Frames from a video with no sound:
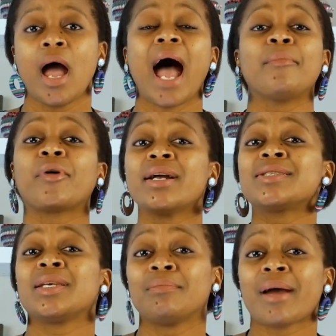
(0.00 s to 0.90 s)
I'm going
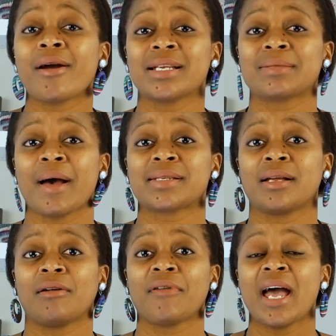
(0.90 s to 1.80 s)
to embarrass
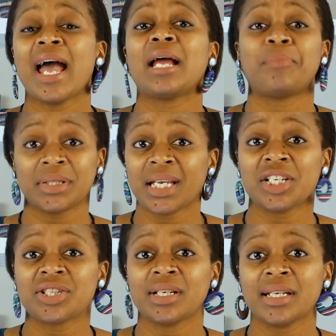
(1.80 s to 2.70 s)
myself and
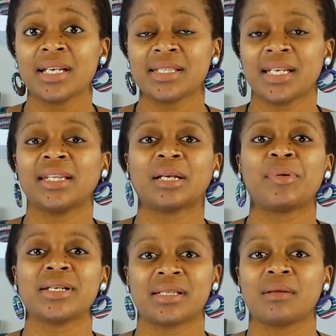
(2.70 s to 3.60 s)
potentially send that
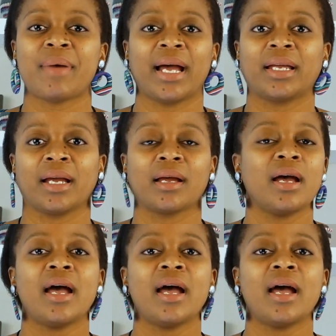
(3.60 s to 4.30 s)
person packing.